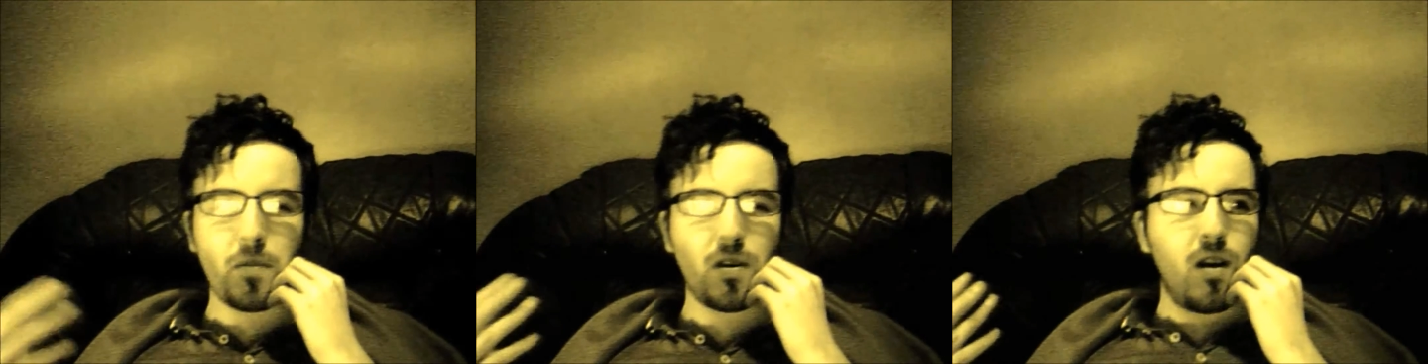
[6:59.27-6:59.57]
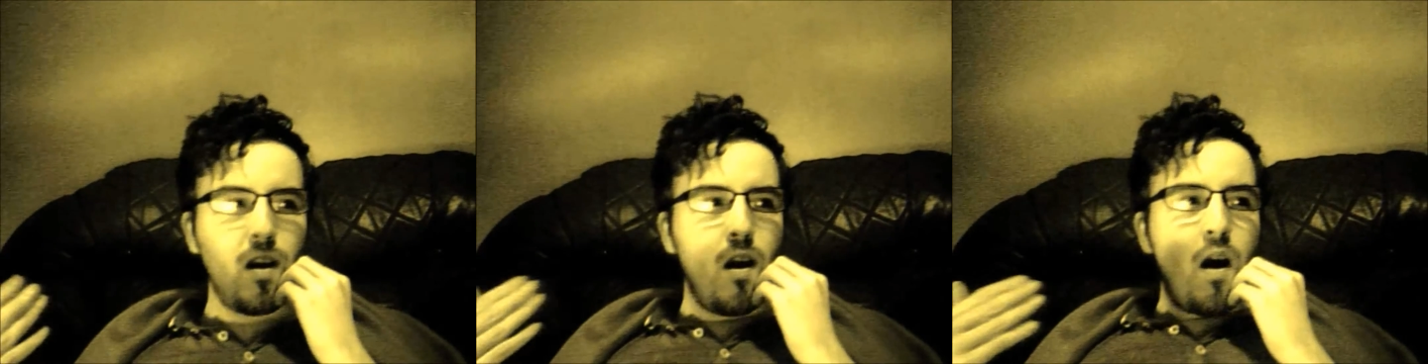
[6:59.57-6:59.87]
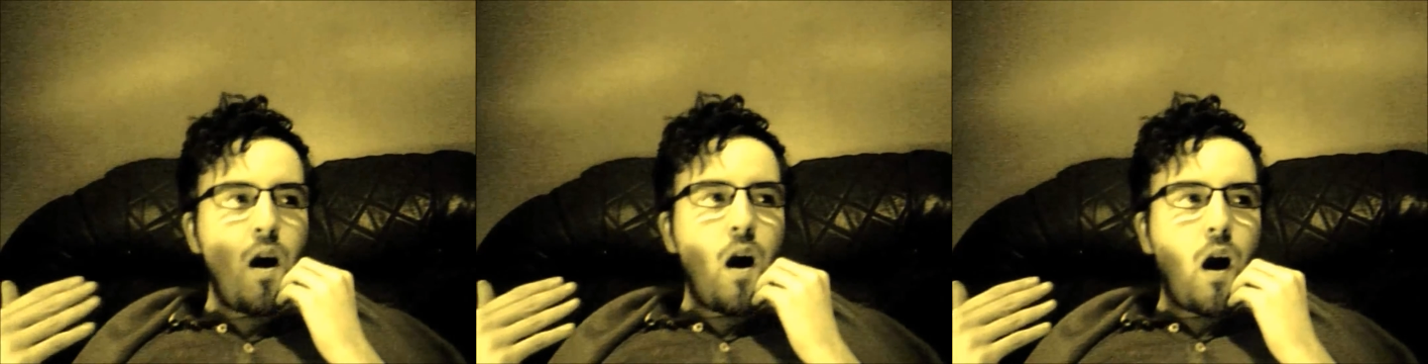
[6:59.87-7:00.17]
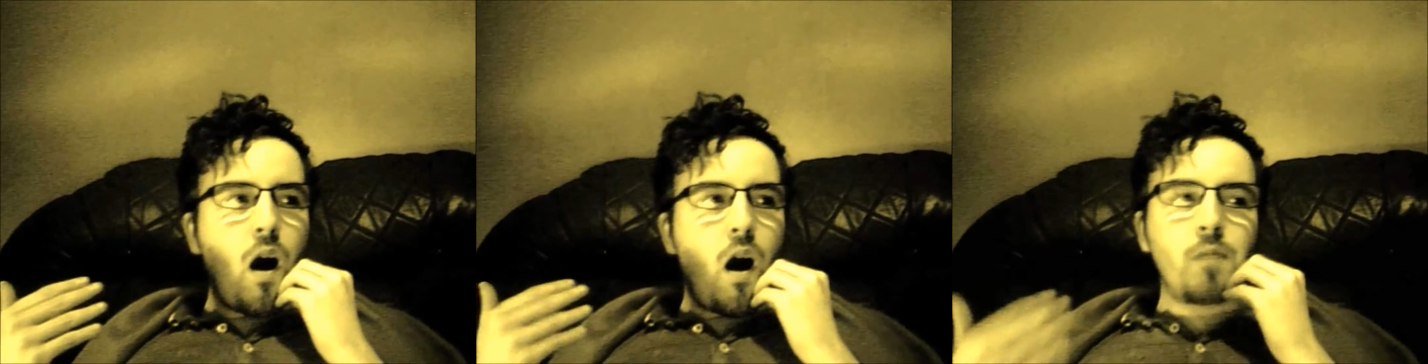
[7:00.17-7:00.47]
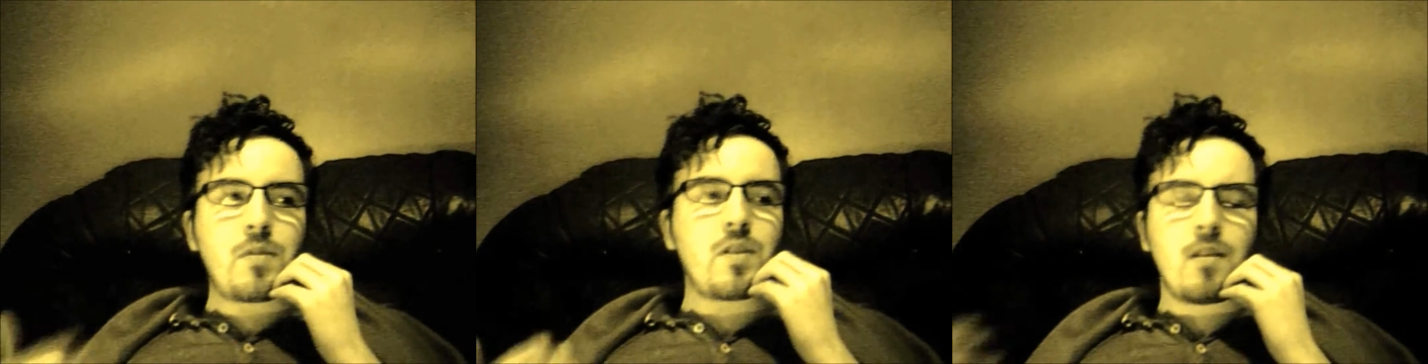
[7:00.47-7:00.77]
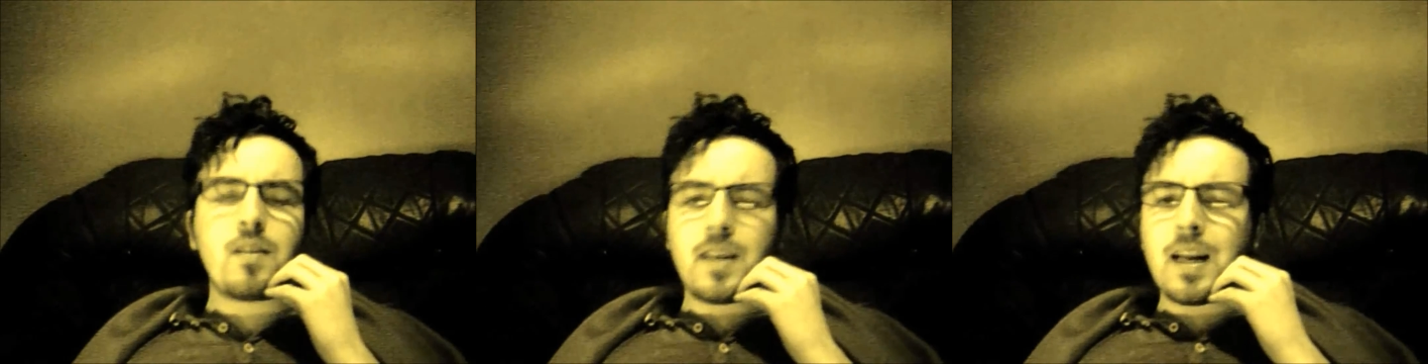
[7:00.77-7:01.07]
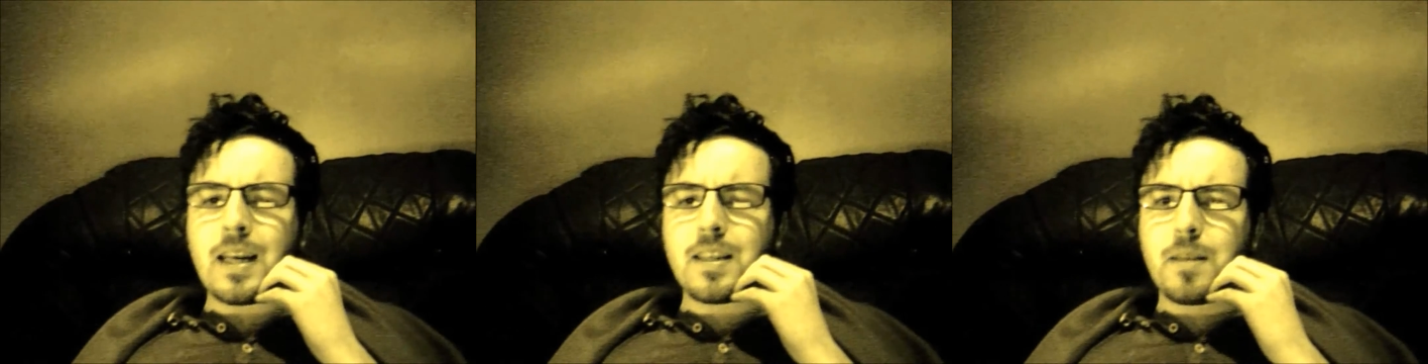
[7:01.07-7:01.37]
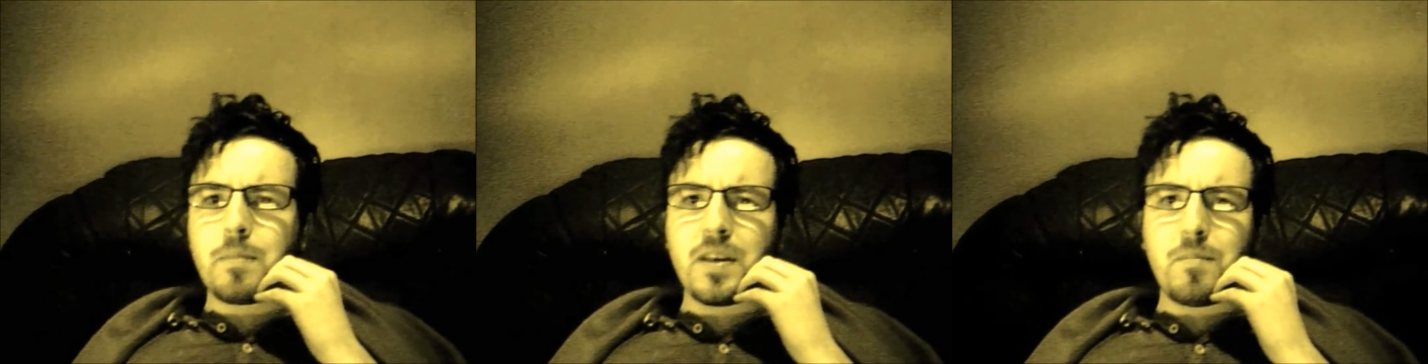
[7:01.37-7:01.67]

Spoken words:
But I'm certainly glad to be